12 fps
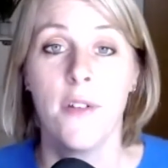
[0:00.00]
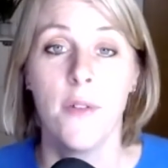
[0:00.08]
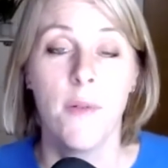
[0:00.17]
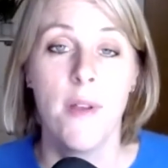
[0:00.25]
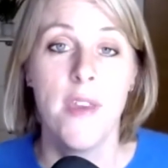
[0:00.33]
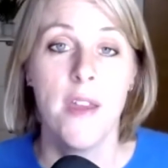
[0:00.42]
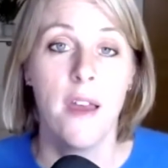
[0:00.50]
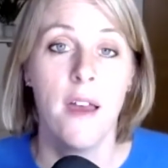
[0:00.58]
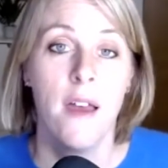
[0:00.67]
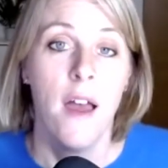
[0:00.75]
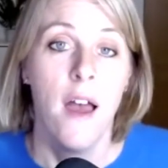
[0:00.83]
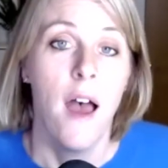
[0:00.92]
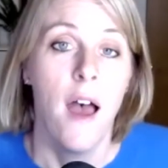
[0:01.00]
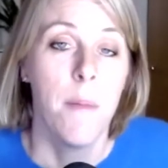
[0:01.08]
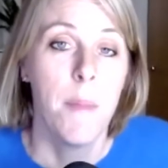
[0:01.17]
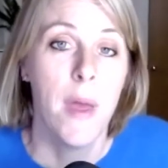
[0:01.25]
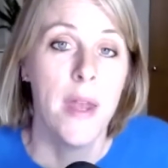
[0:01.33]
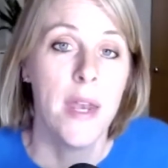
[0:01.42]
So I did a, um,
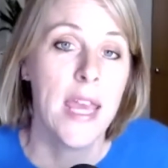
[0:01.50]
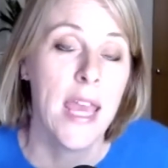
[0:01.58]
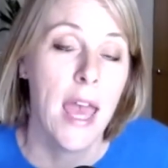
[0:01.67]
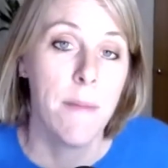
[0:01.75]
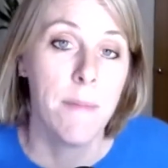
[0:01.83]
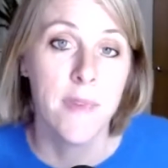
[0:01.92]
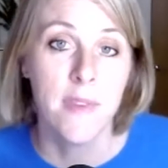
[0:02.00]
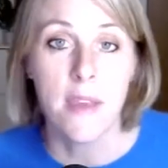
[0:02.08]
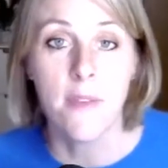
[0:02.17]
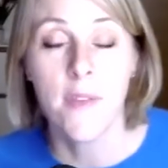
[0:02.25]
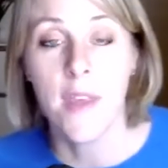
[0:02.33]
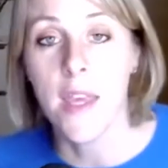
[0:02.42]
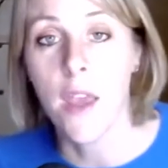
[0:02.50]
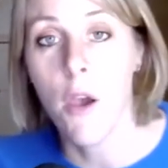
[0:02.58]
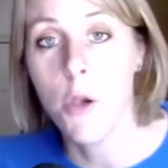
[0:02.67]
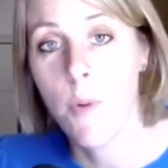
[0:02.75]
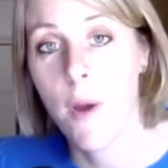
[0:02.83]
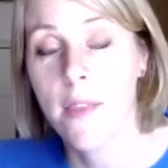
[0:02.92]
an EMCC coach
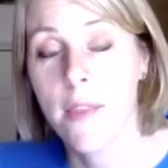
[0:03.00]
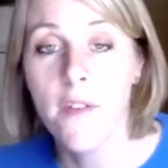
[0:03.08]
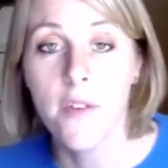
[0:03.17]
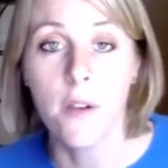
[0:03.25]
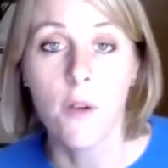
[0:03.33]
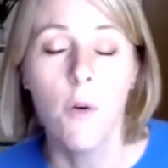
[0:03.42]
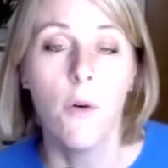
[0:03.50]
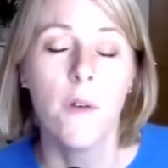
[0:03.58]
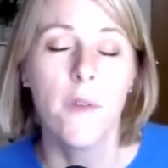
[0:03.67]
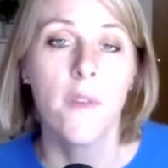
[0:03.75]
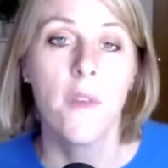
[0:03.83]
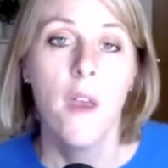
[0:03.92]
practitioner course,